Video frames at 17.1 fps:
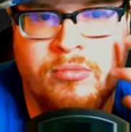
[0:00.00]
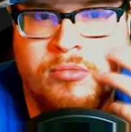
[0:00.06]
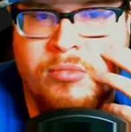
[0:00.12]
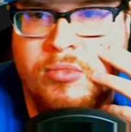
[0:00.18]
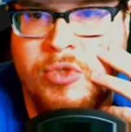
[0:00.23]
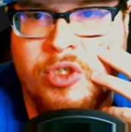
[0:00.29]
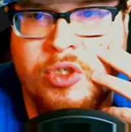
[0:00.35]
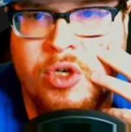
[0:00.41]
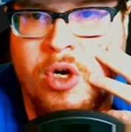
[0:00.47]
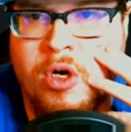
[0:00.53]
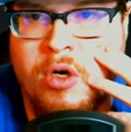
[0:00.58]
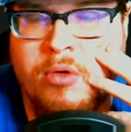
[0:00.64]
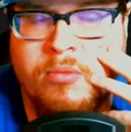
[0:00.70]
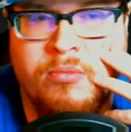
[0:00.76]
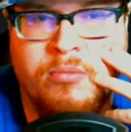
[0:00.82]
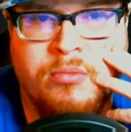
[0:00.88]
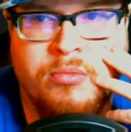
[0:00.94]
Sure.
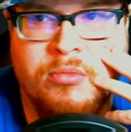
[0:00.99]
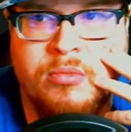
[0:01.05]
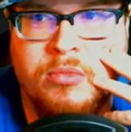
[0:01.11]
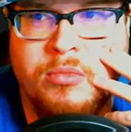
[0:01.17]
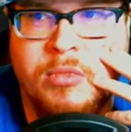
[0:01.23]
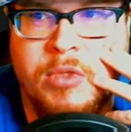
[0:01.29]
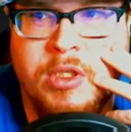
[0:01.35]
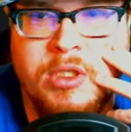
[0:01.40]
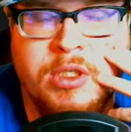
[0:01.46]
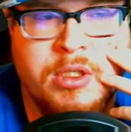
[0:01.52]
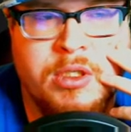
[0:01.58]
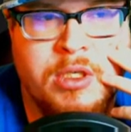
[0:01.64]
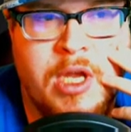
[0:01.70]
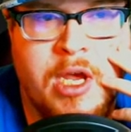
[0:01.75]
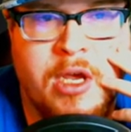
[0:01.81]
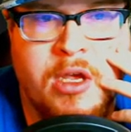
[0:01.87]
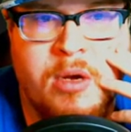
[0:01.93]
It's
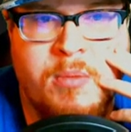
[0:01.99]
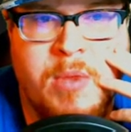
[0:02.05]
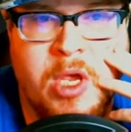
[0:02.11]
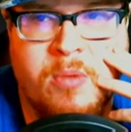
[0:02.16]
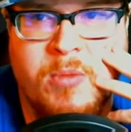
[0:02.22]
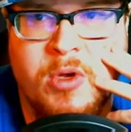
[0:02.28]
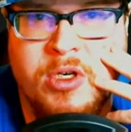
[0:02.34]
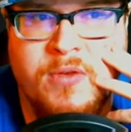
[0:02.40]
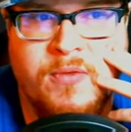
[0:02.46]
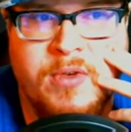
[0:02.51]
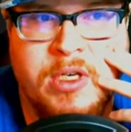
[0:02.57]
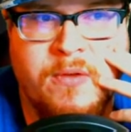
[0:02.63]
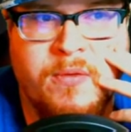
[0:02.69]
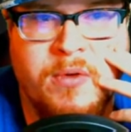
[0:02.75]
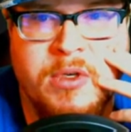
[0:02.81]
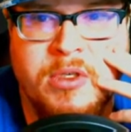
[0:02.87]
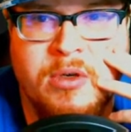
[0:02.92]
not going to make much of a
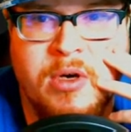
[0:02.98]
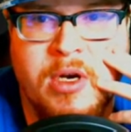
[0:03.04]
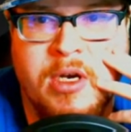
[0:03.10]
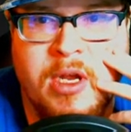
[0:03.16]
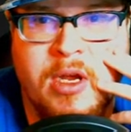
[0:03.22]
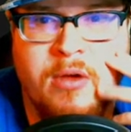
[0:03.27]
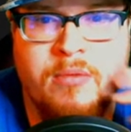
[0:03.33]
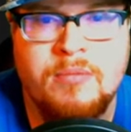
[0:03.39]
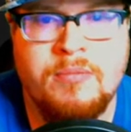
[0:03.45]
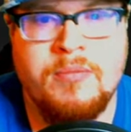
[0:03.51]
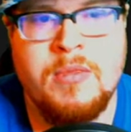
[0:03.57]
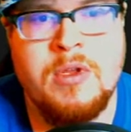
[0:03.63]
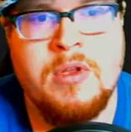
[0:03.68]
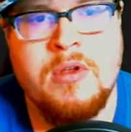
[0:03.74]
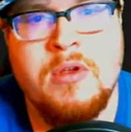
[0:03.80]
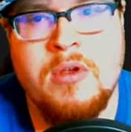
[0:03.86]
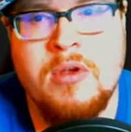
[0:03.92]
difference right now.
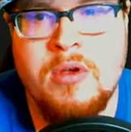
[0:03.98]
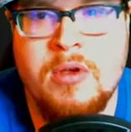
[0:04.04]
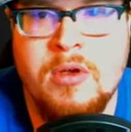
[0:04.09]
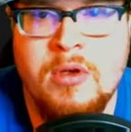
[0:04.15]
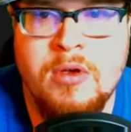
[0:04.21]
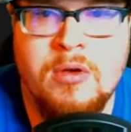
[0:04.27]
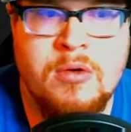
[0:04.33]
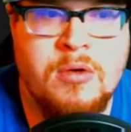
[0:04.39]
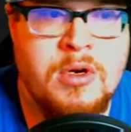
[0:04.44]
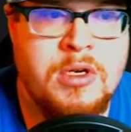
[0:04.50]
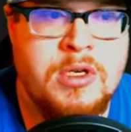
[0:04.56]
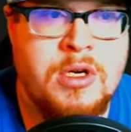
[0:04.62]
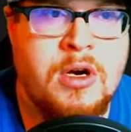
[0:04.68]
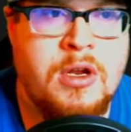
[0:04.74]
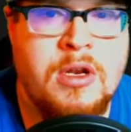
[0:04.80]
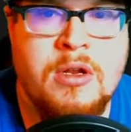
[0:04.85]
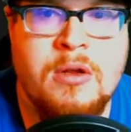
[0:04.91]
Who are you
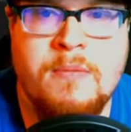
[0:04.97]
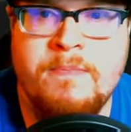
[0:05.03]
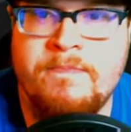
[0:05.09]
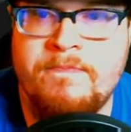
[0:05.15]
targeting?